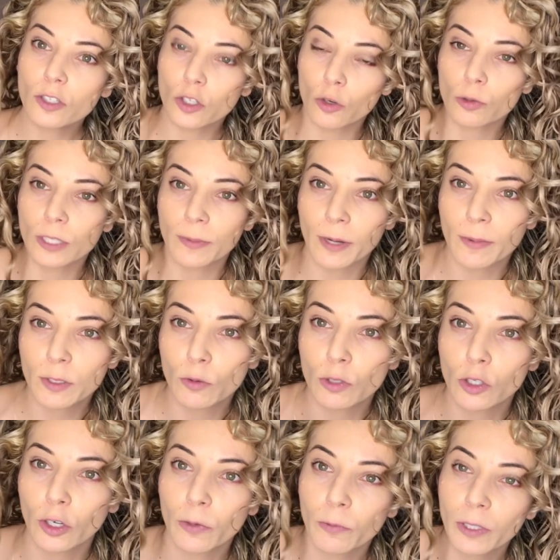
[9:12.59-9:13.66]
So sometimes it will
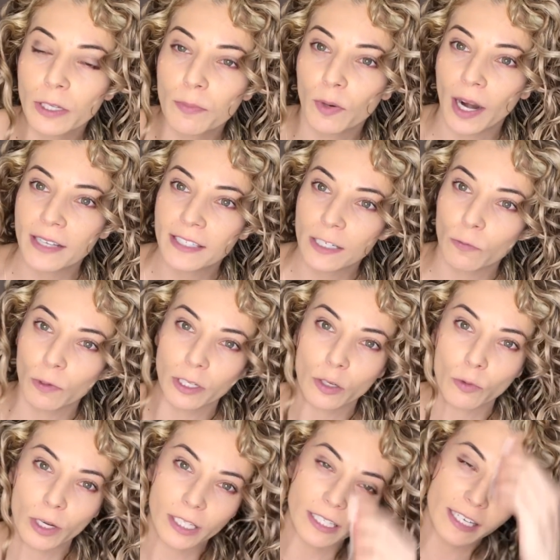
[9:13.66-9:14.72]
turn it really brassy really
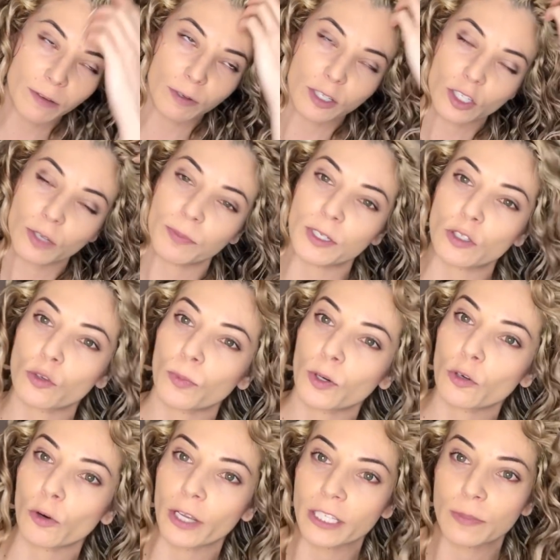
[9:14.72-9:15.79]
quickly, which can be super
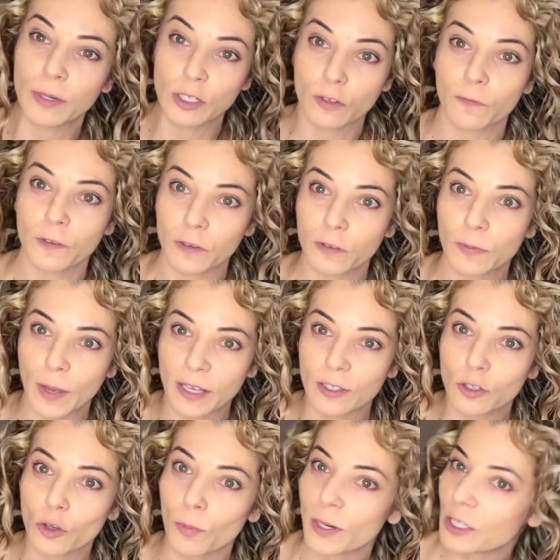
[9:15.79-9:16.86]
annoying, especially if you spend
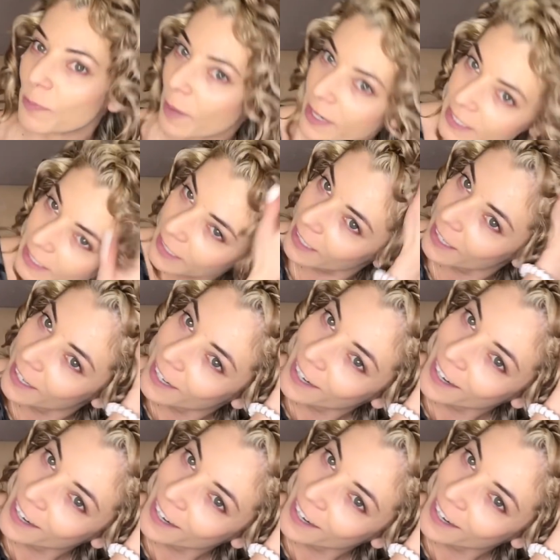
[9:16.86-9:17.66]
so much money